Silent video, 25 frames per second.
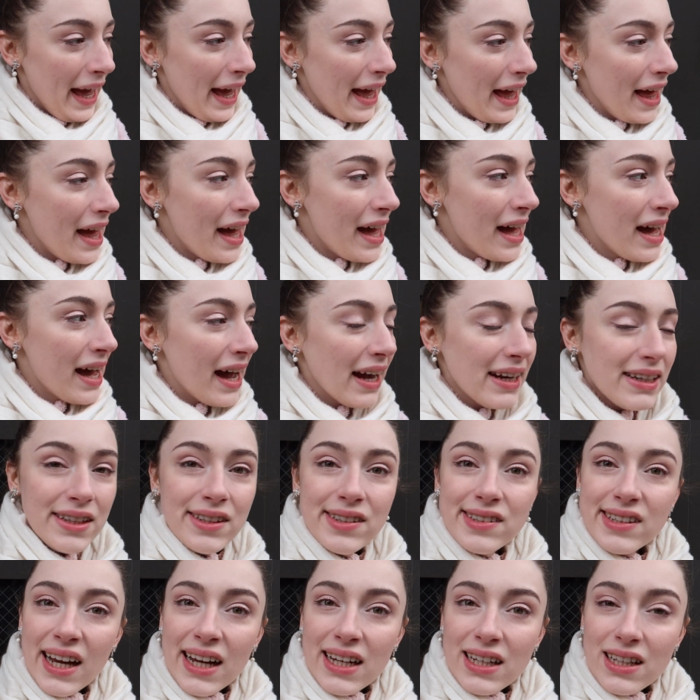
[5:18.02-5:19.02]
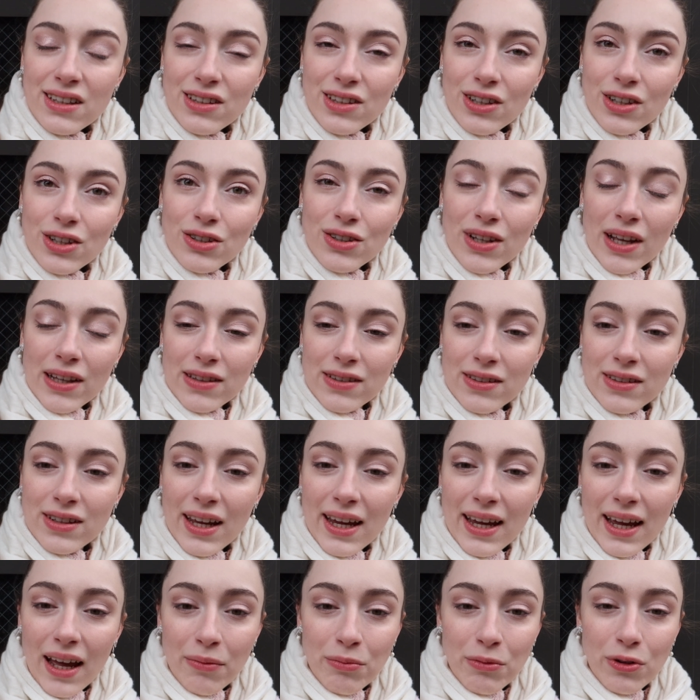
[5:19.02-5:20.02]
I decided though that
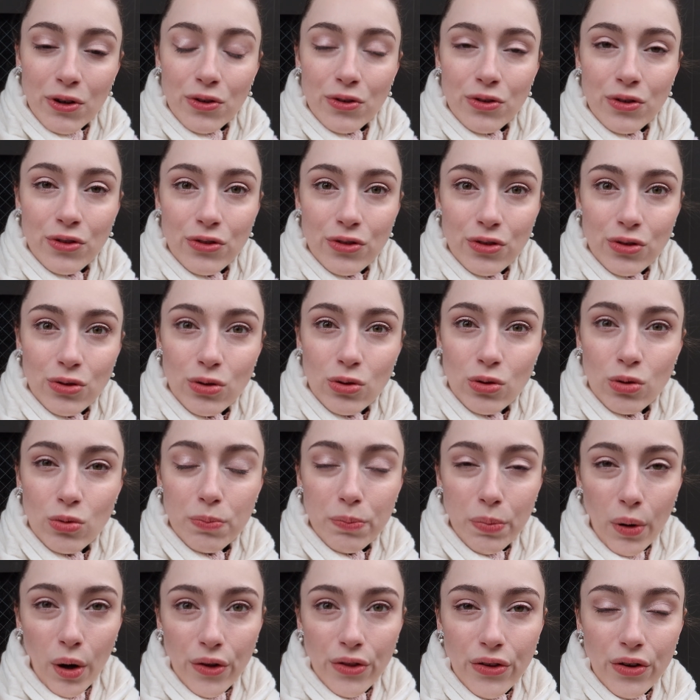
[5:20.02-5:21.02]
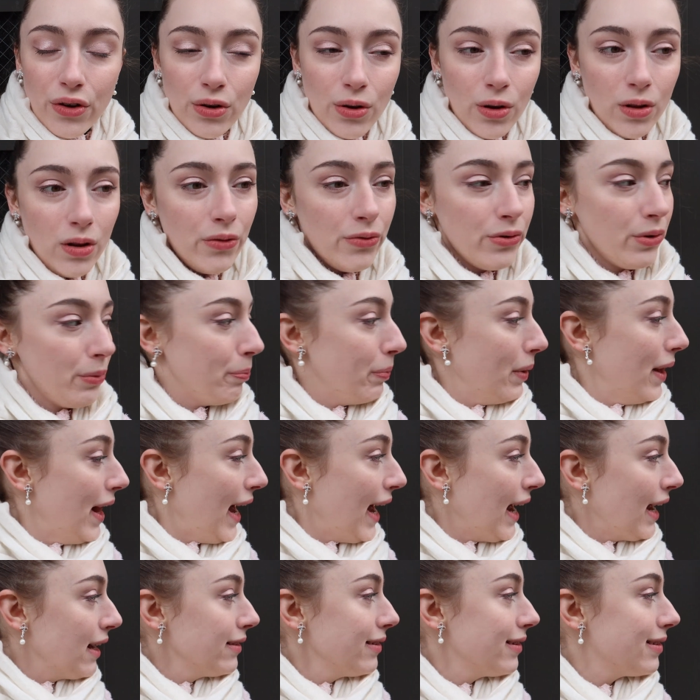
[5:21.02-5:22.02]
today I'm going to pot all of the
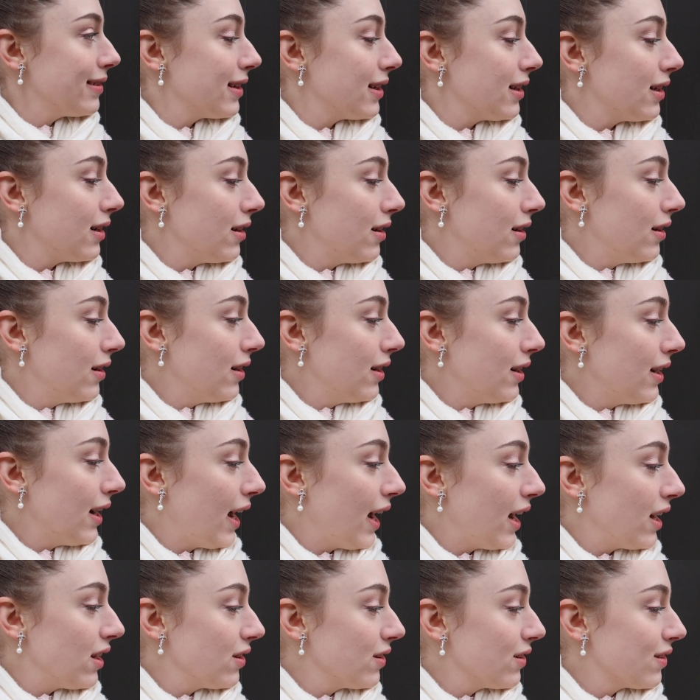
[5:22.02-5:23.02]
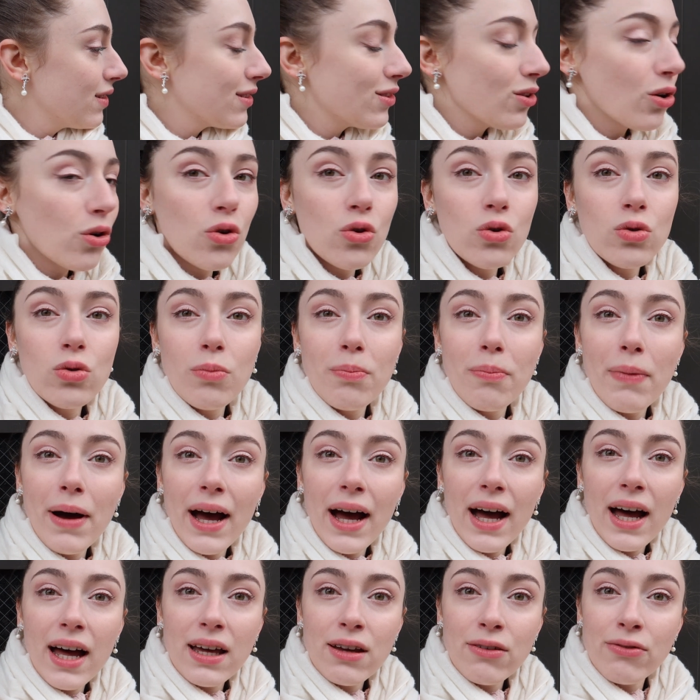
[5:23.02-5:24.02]
plants and sow
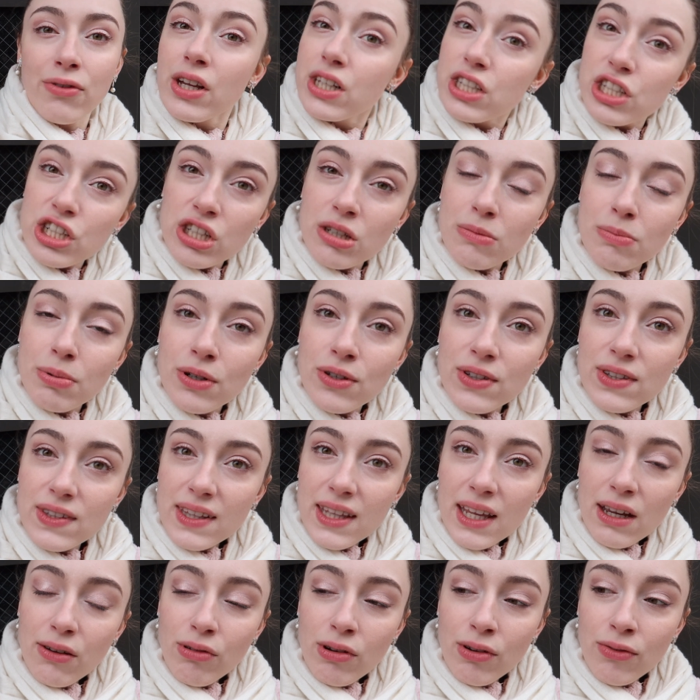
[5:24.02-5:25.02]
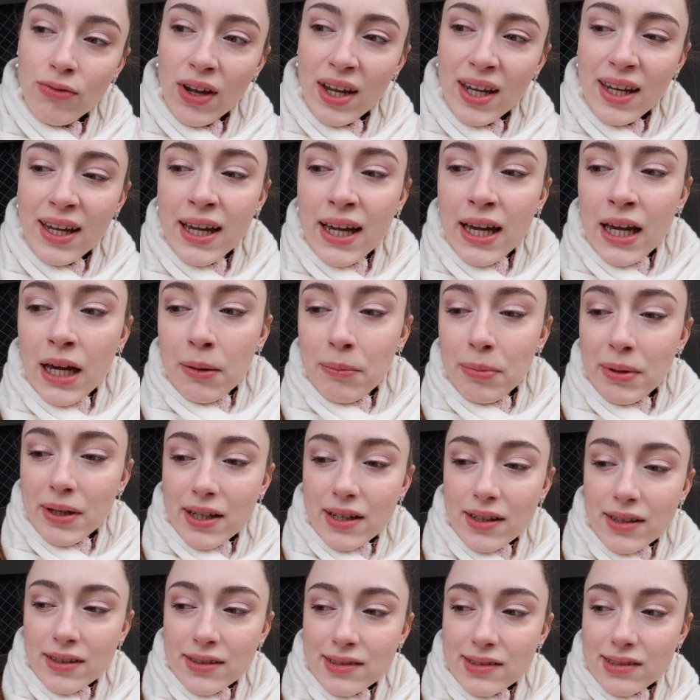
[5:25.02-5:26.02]
my vegetables and everything,
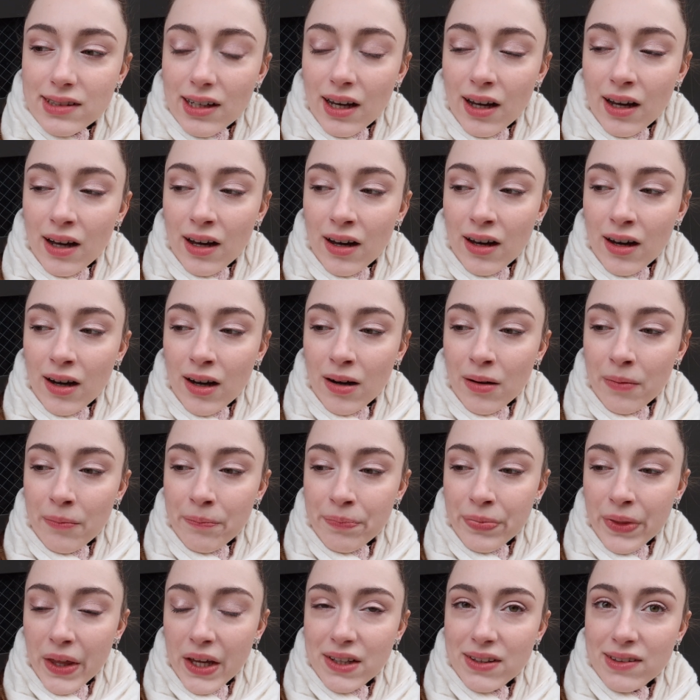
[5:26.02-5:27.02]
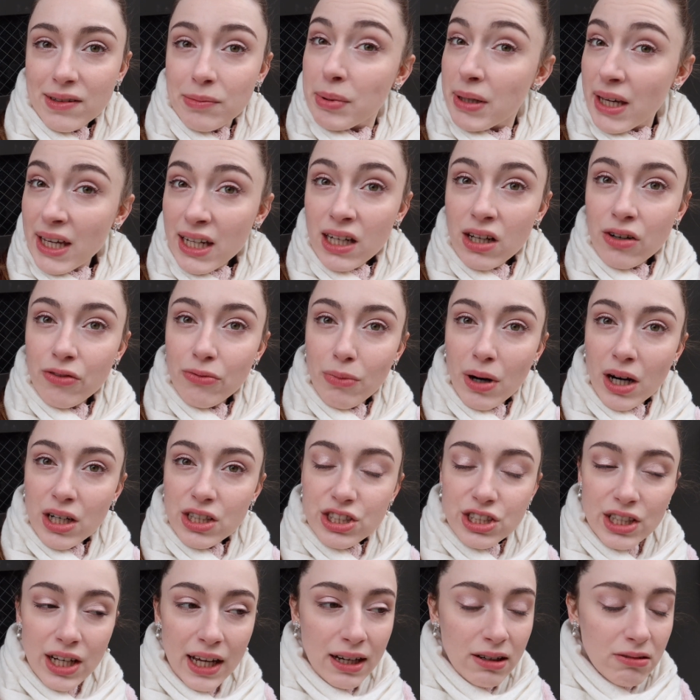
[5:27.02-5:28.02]
because it's the beginning of
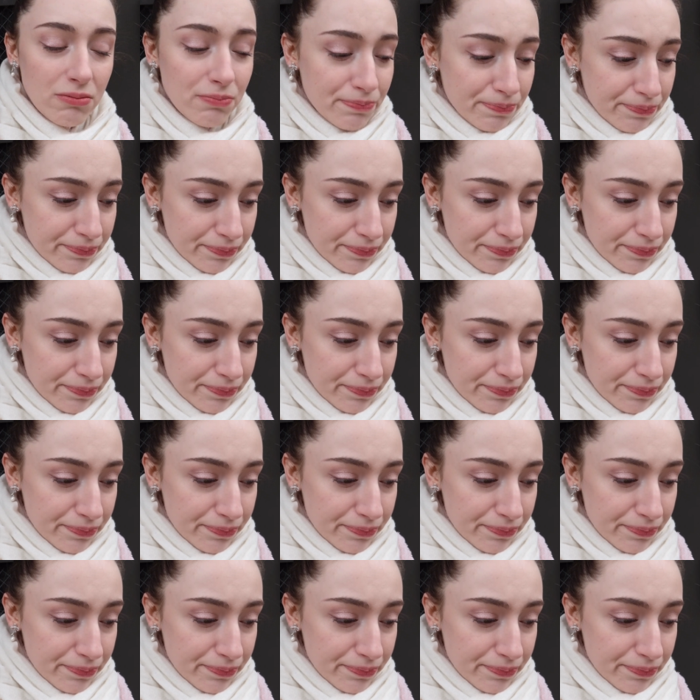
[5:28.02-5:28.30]
March now.